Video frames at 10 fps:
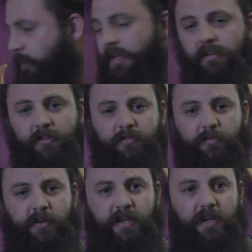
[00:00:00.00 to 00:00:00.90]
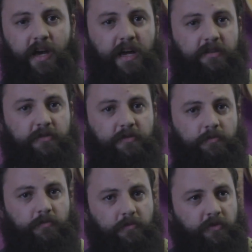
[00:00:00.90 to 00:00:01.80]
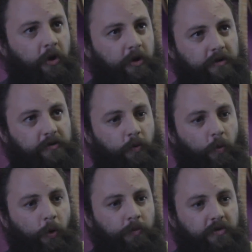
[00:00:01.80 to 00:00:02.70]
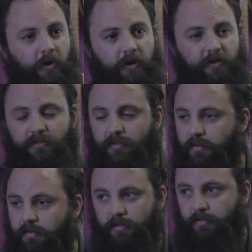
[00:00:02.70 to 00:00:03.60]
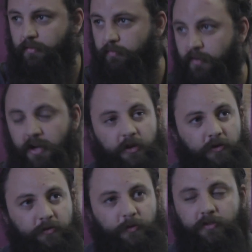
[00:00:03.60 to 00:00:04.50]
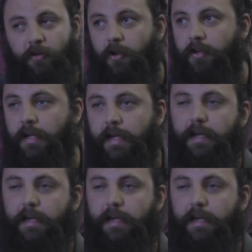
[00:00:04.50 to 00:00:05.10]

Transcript: to me, it's a very nice tone. It's a warm tone. It's a very usable tone.